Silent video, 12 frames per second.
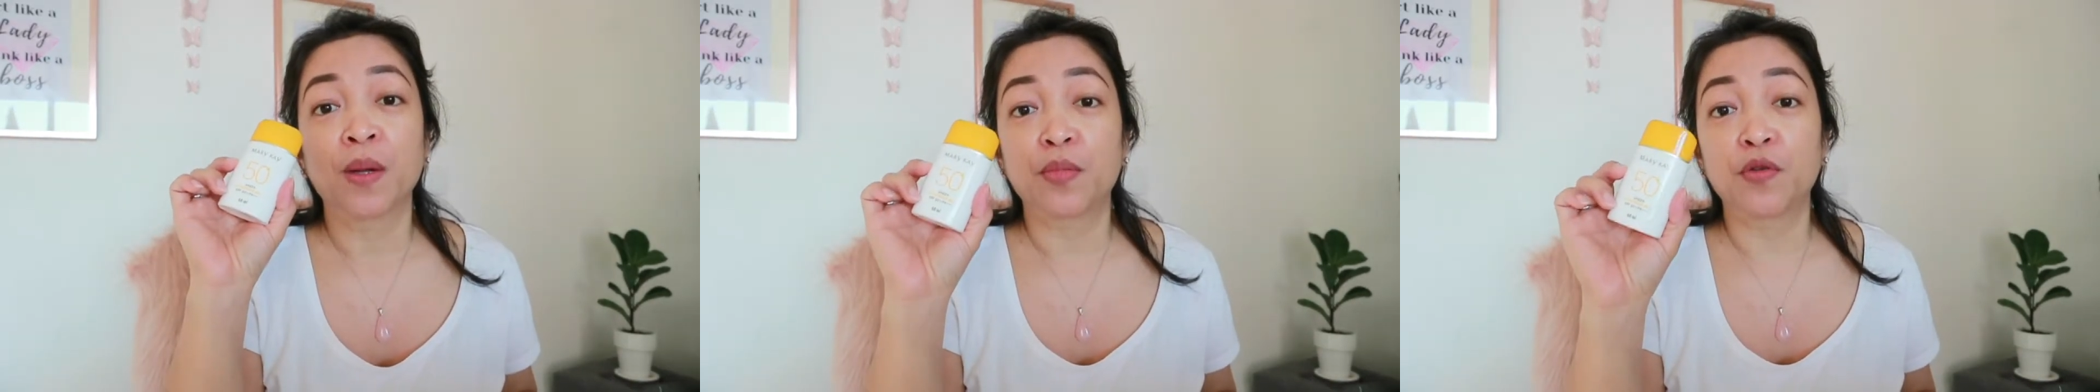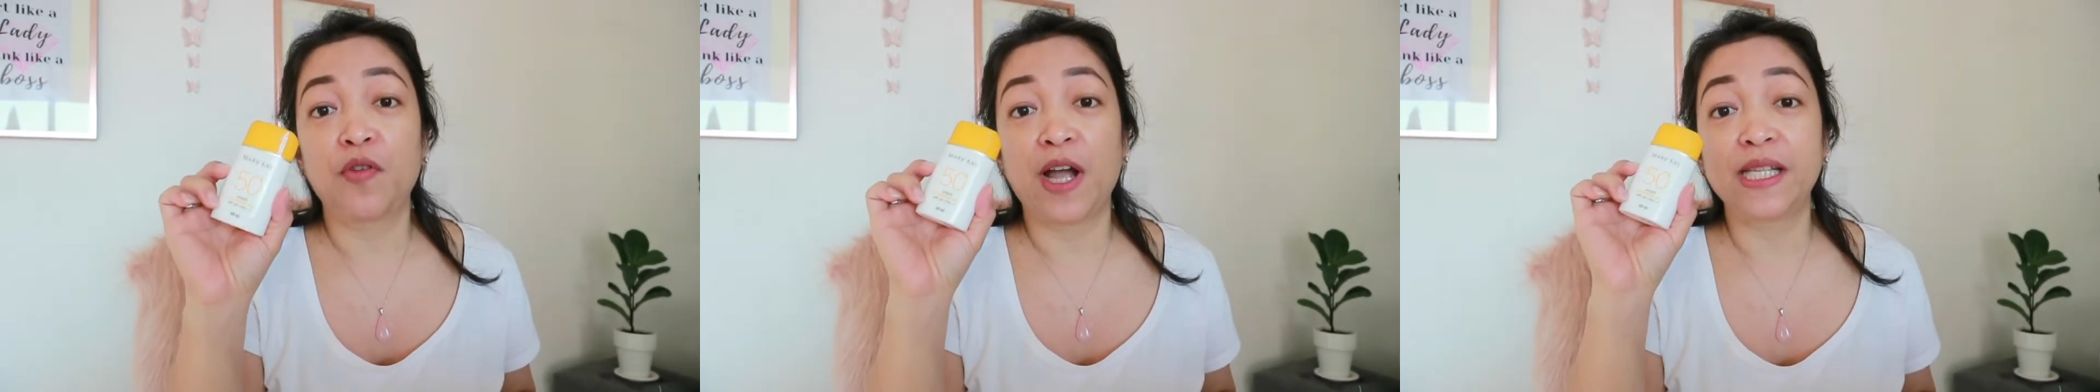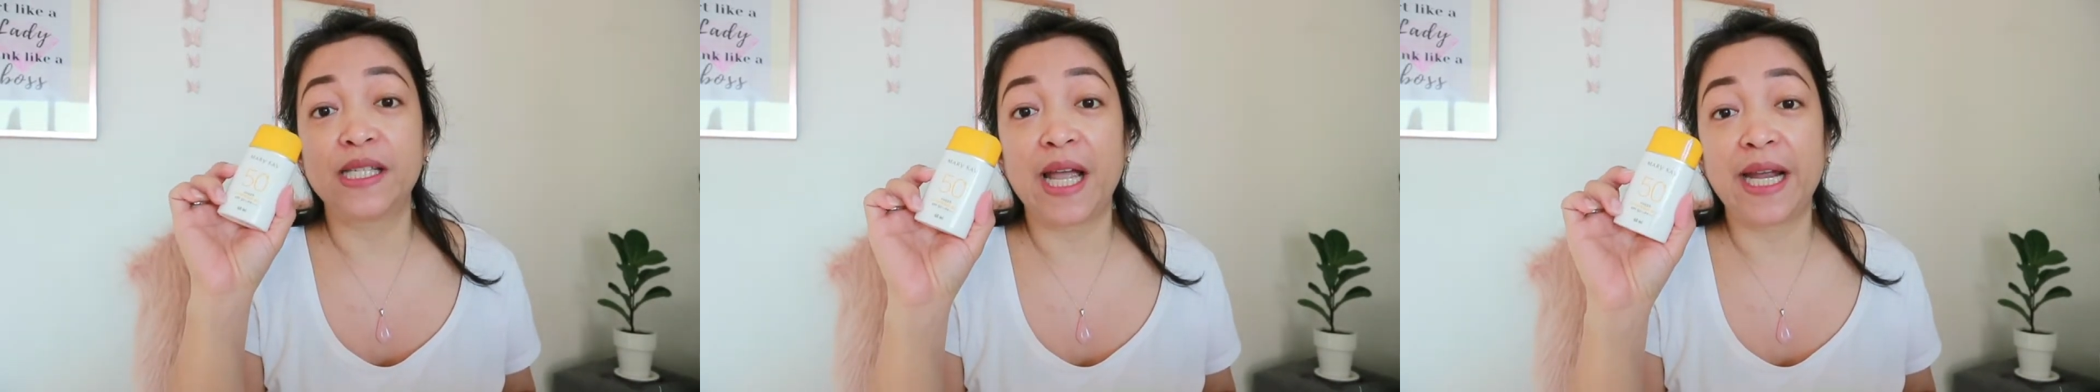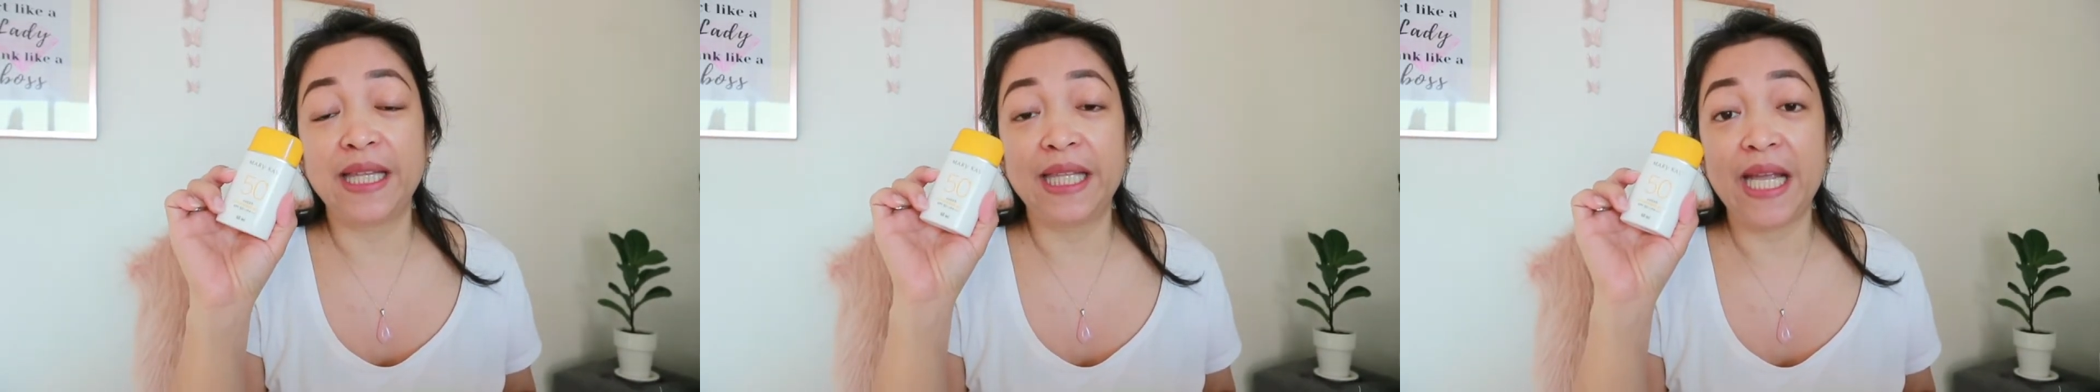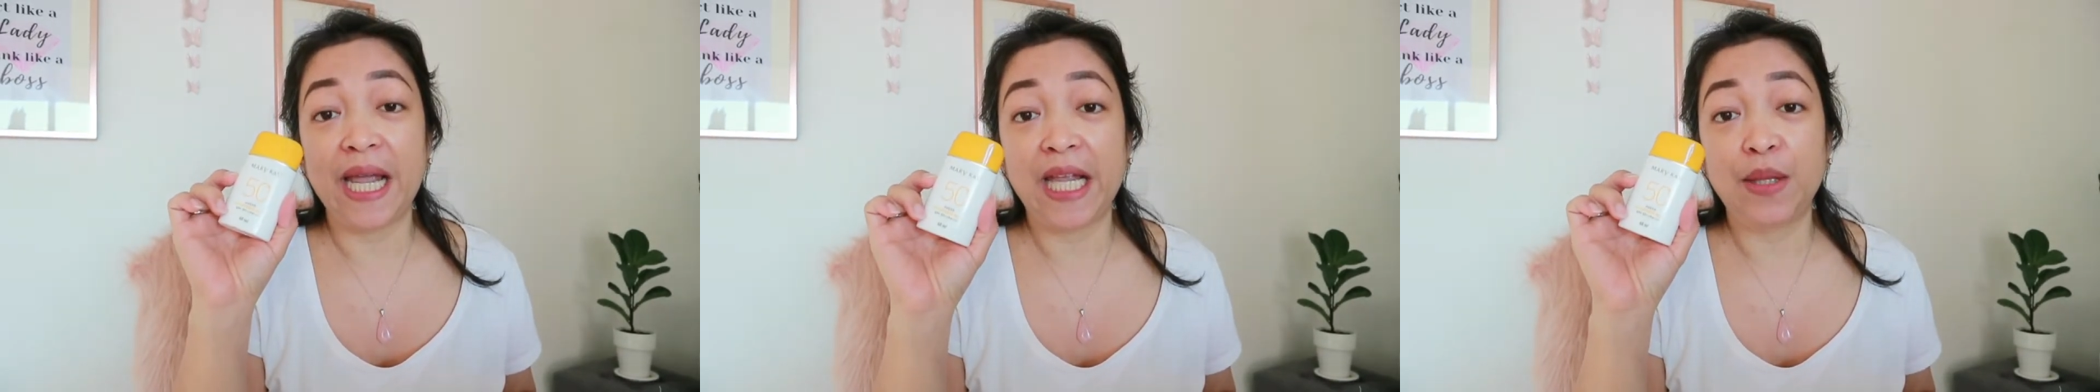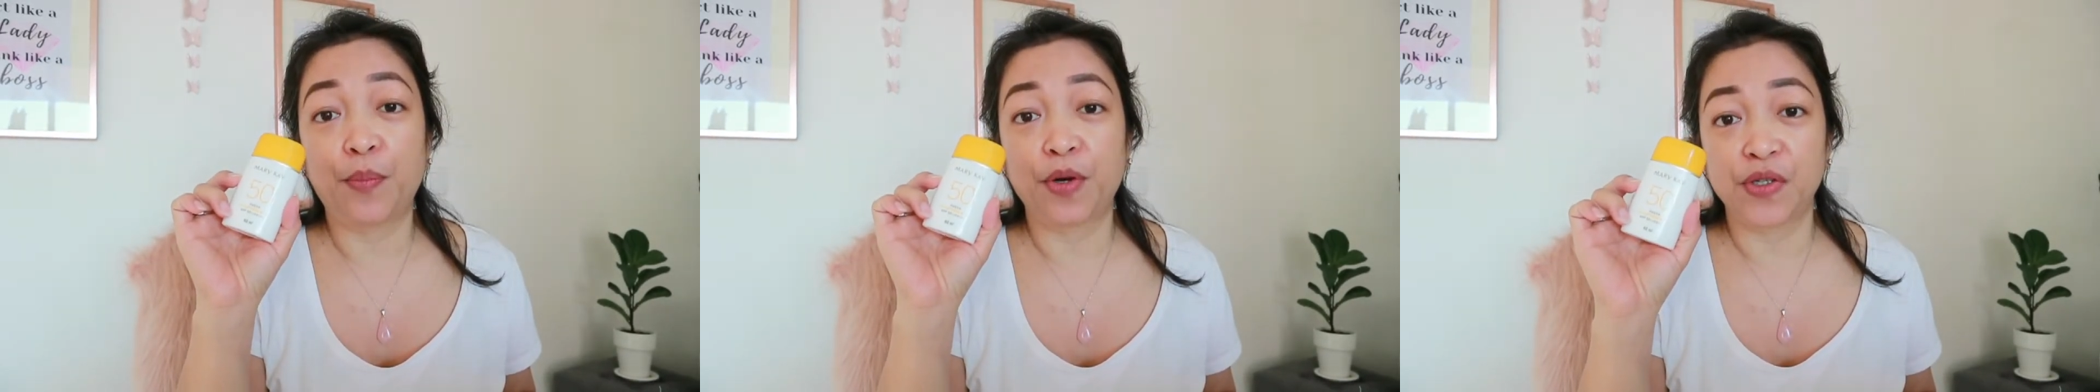provides
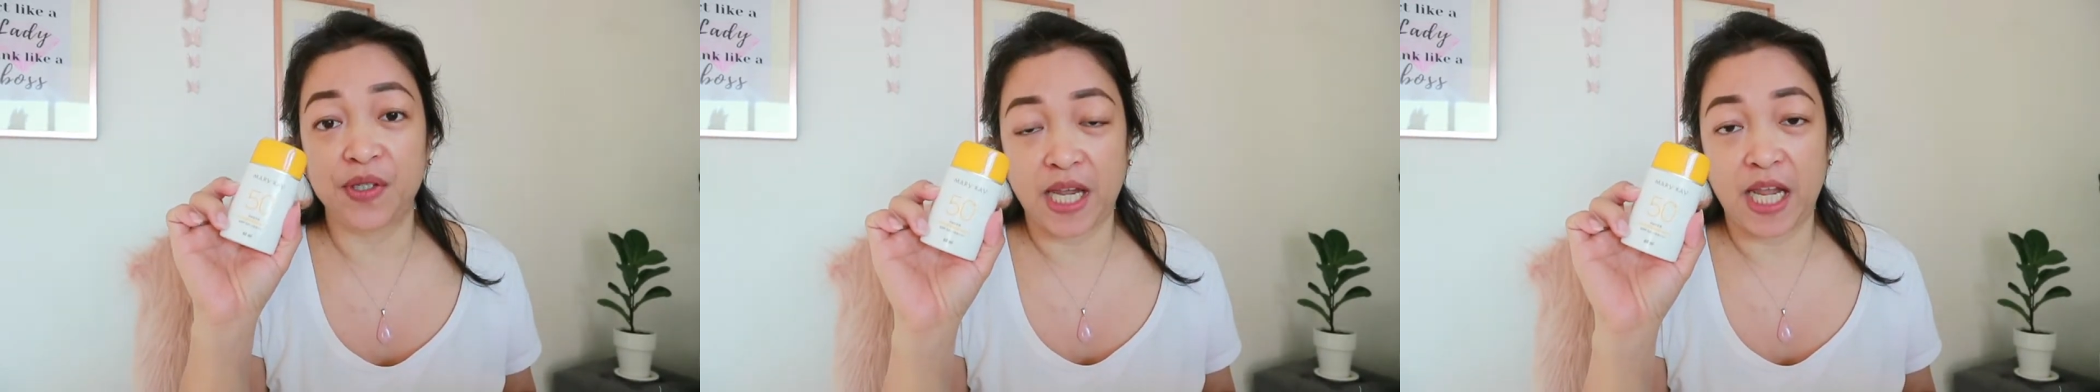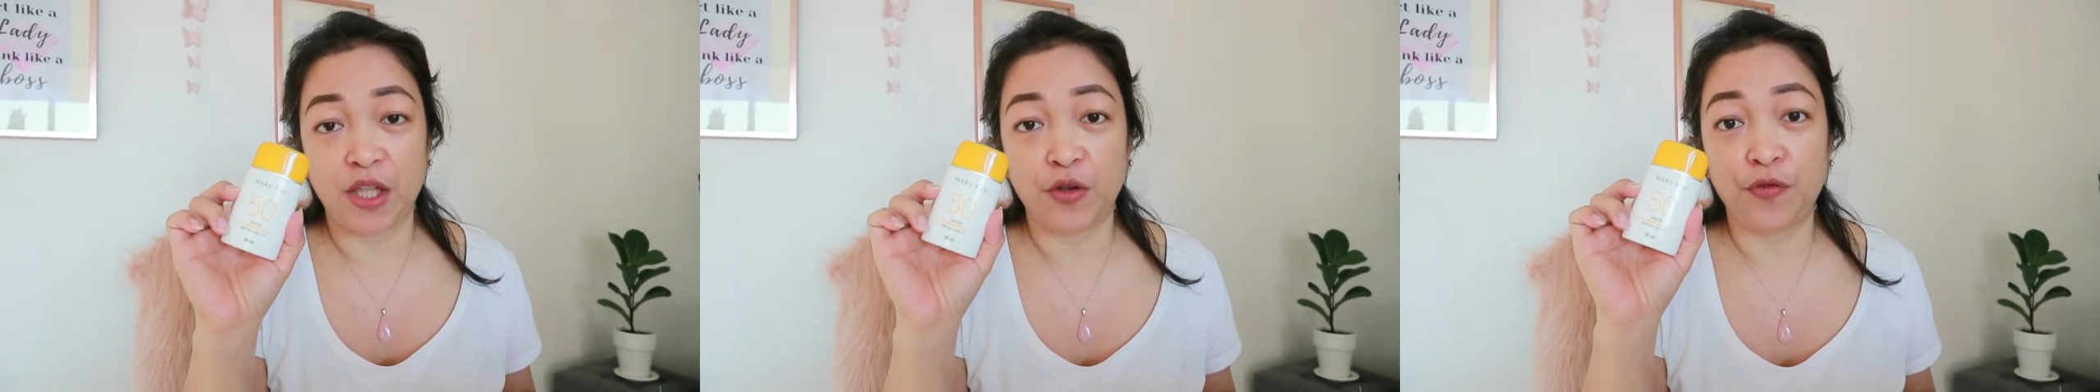98%